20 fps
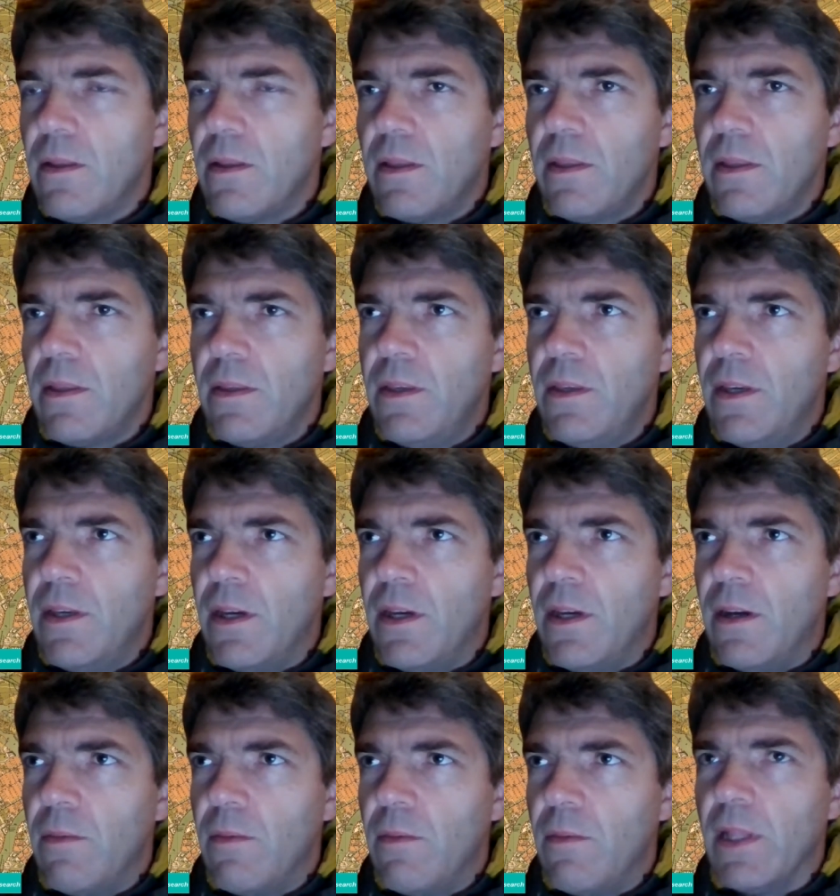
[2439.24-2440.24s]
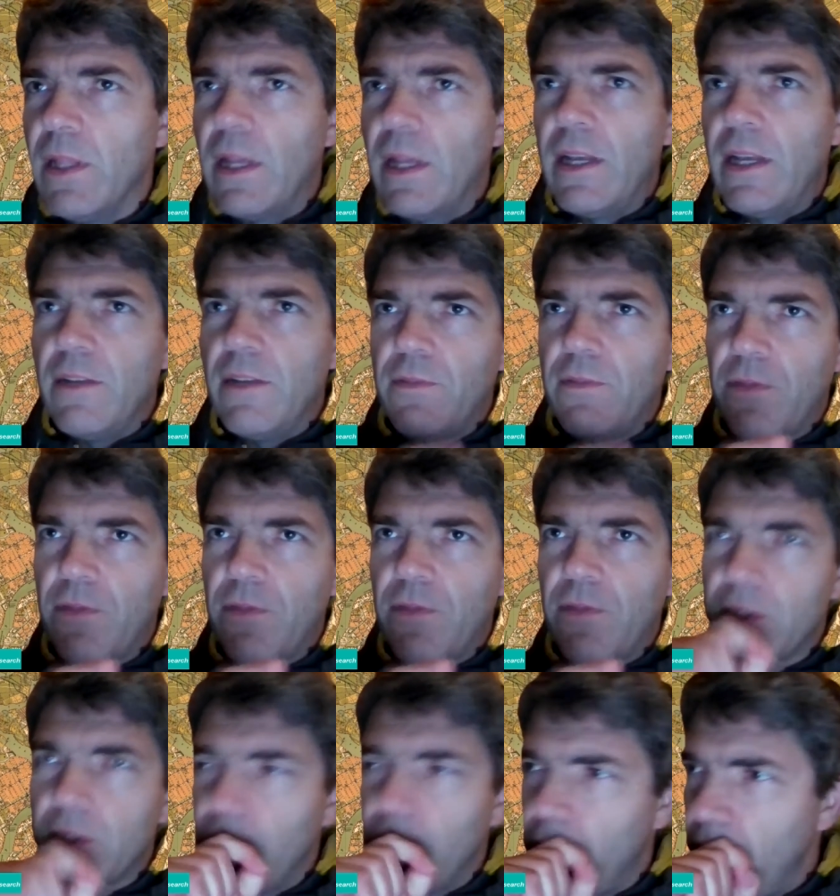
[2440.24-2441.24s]
Yeah, well,
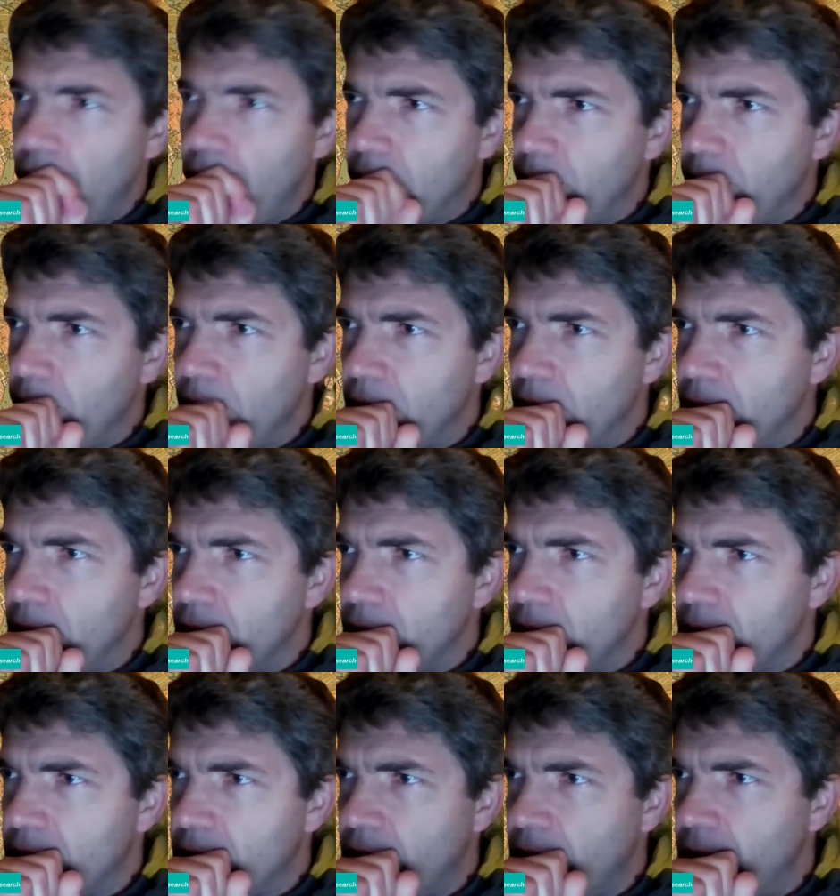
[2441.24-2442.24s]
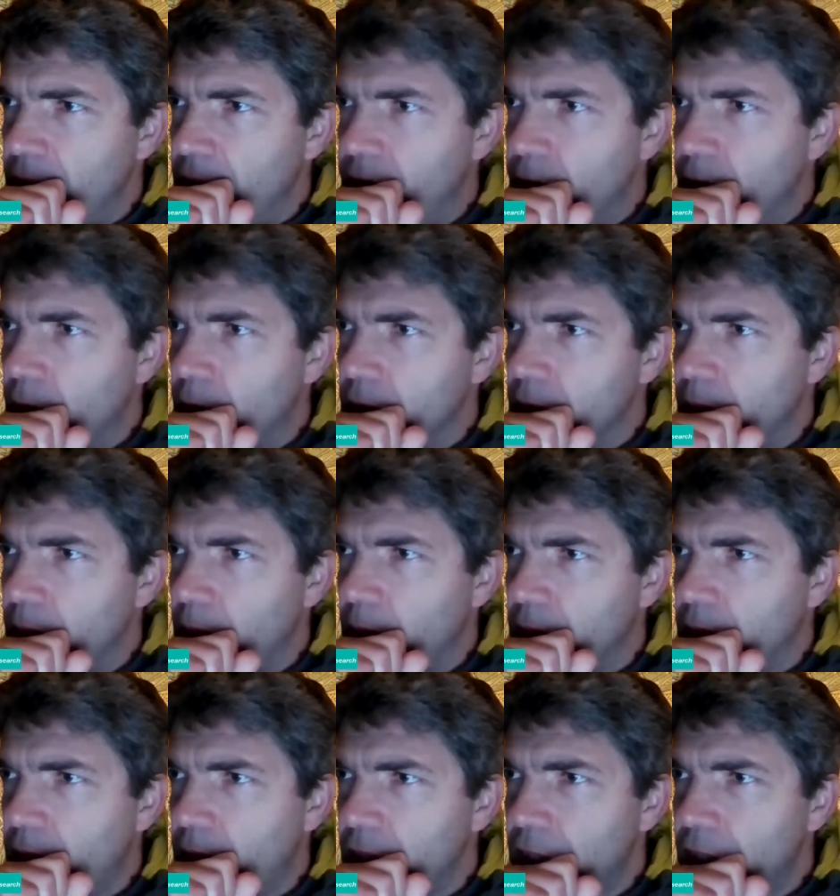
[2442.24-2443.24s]
first of all, let me say a few words
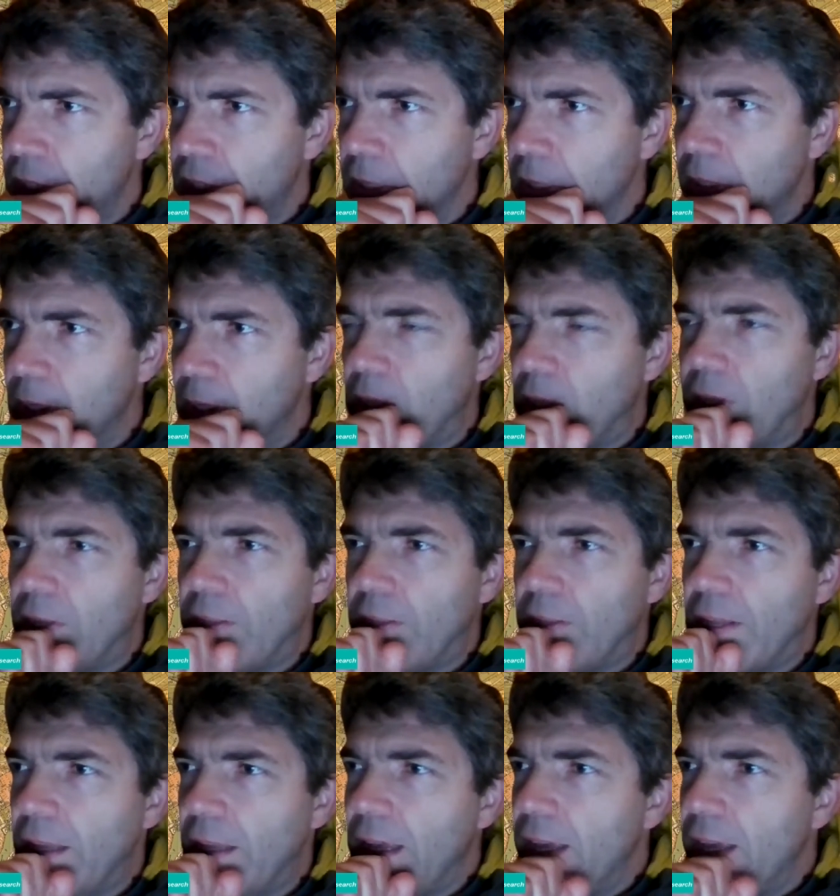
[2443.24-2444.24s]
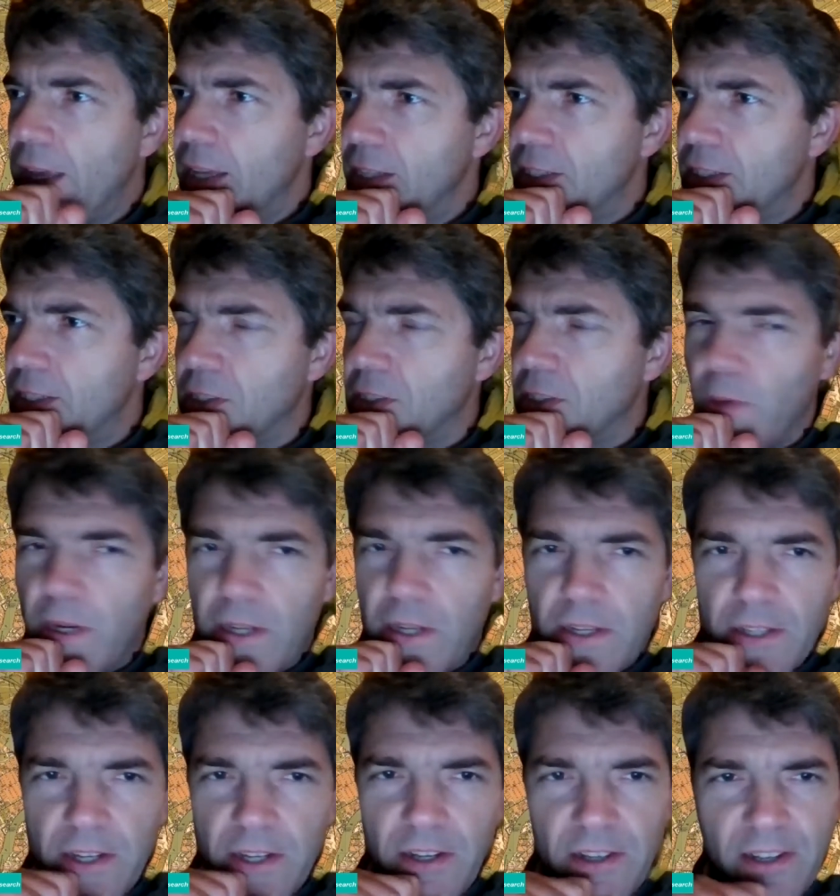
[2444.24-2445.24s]
about Russia, since we're
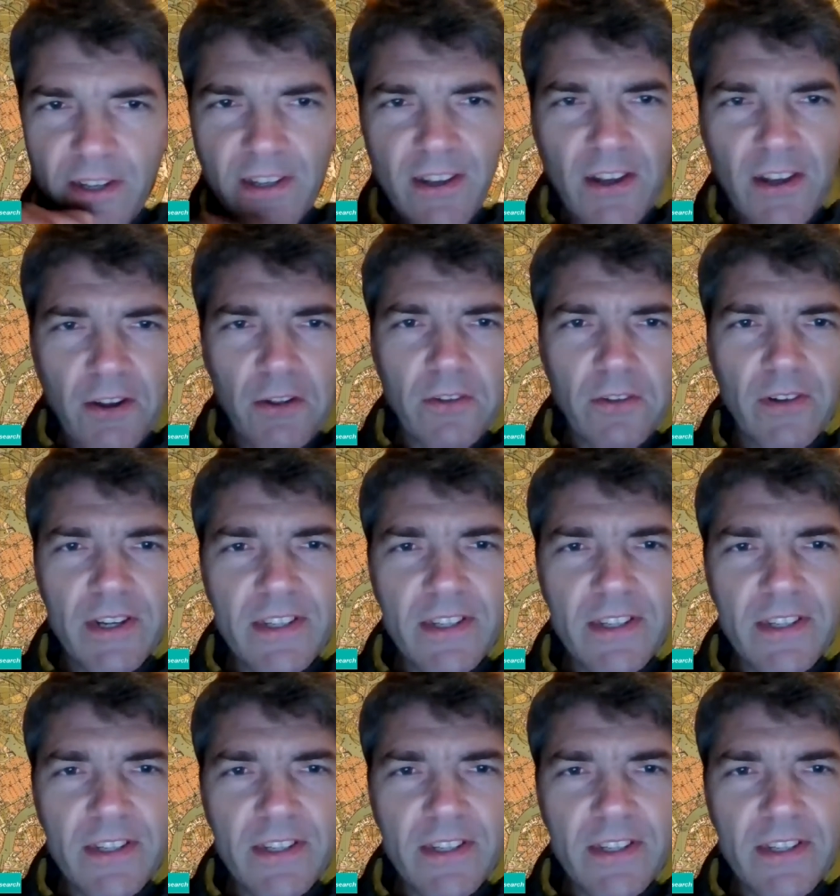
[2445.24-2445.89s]
already